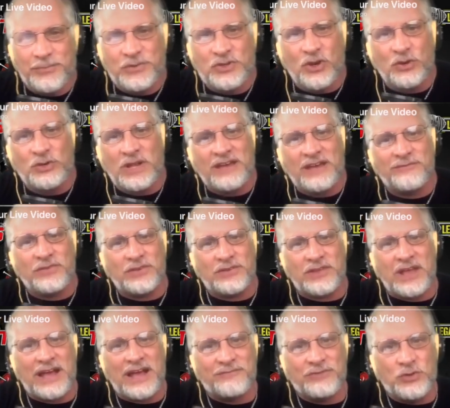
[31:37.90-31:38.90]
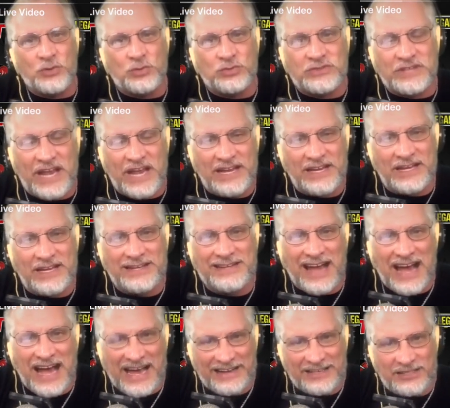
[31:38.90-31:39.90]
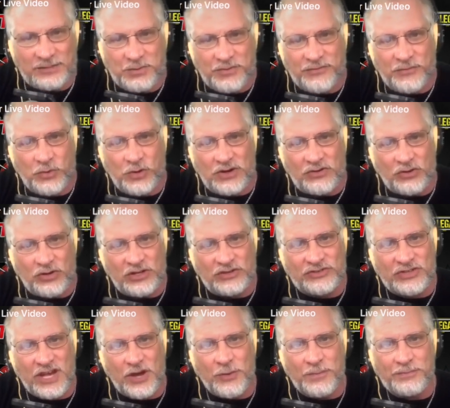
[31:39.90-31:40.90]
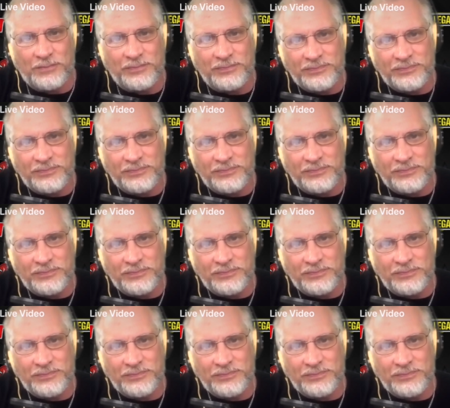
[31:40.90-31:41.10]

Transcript: Um, so have, have you dated guys before